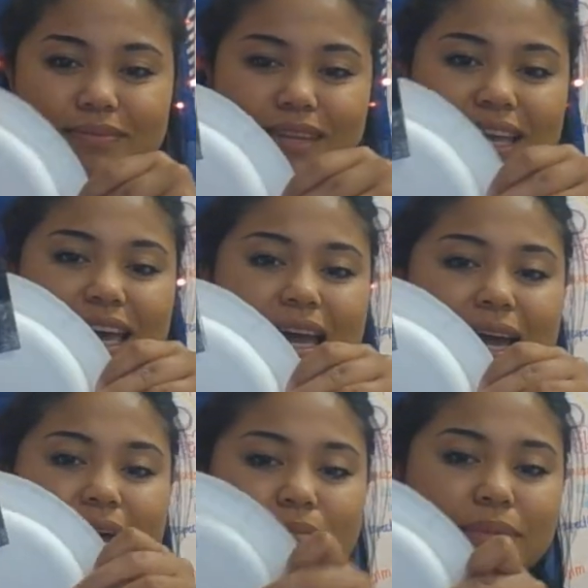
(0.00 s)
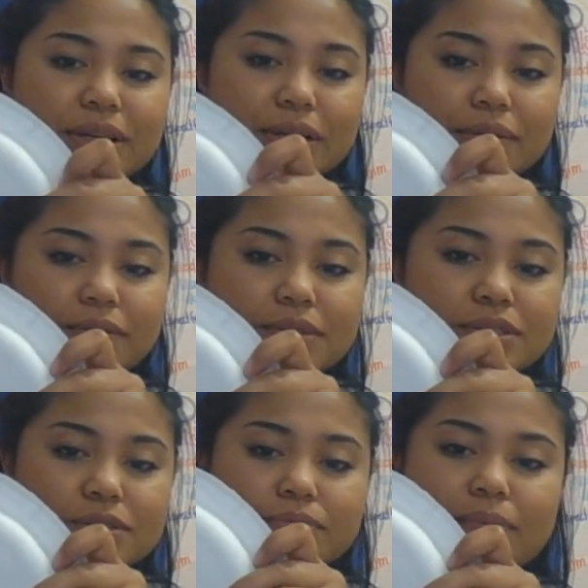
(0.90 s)
Okay, I'm going to
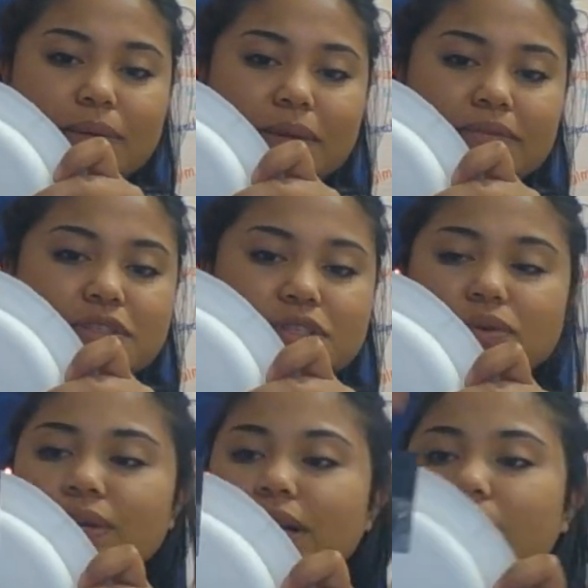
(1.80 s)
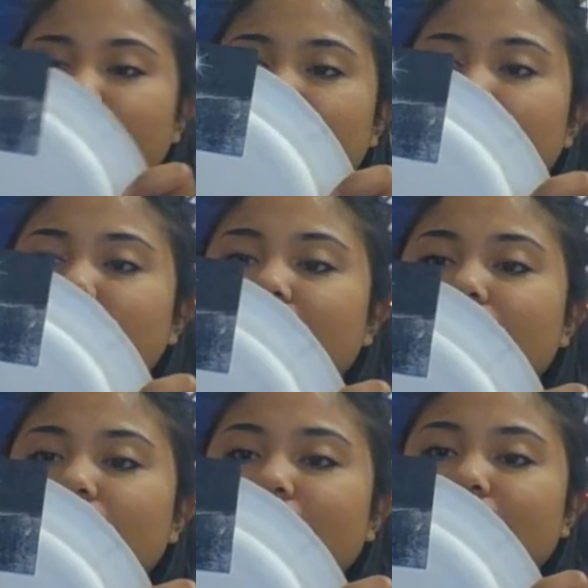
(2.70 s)
maybe even scoot it up a little bit.
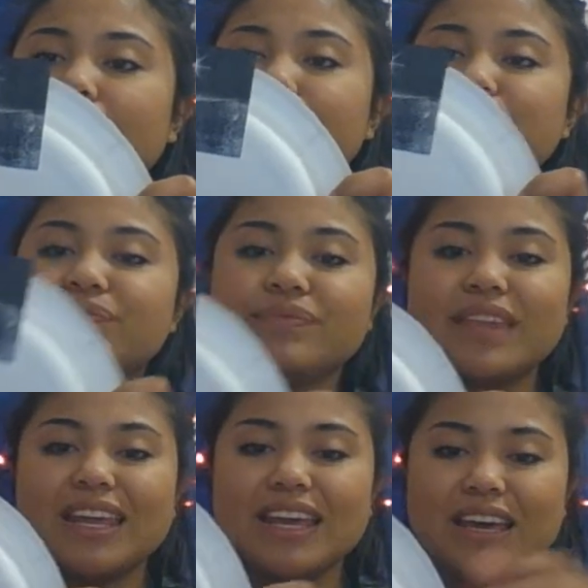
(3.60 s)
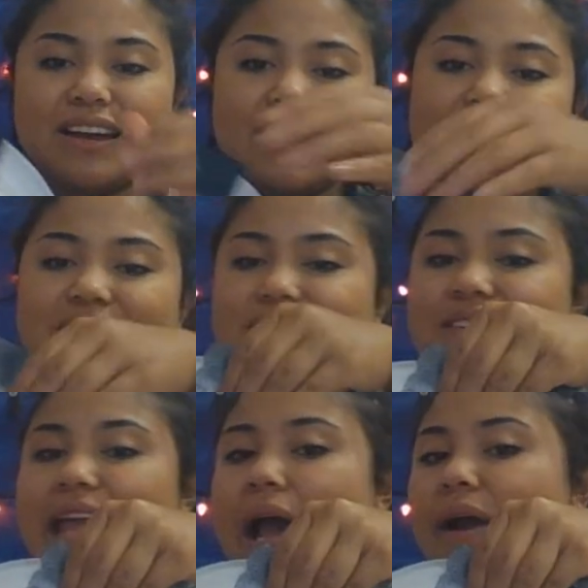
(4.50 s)
There we go. Alright,
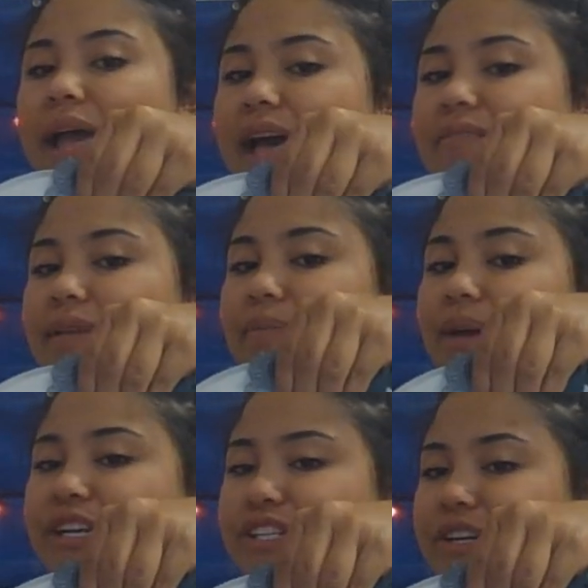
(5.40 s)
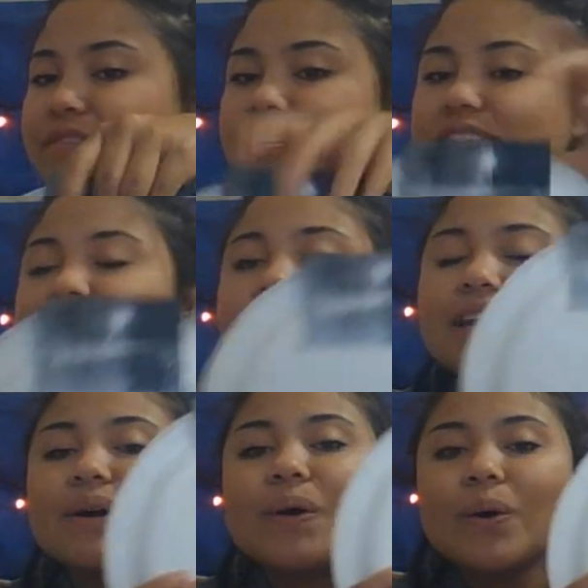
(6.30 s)
so now I have my picture of the
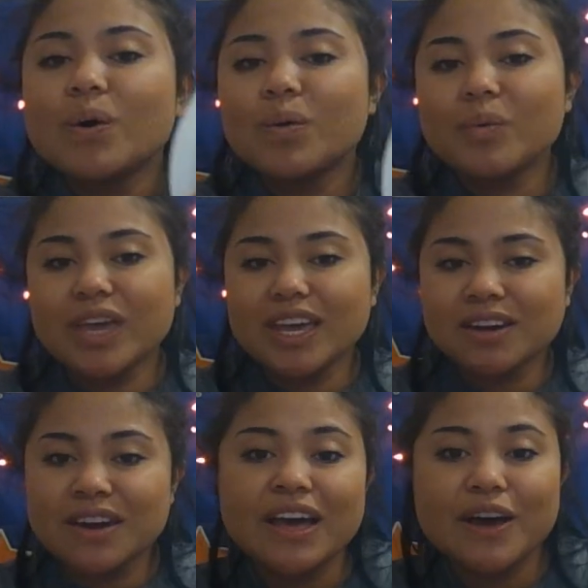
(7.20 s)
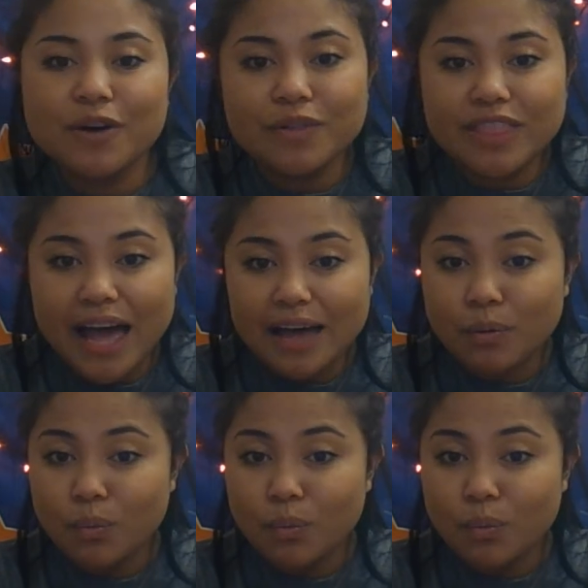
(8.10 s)
sun. We know that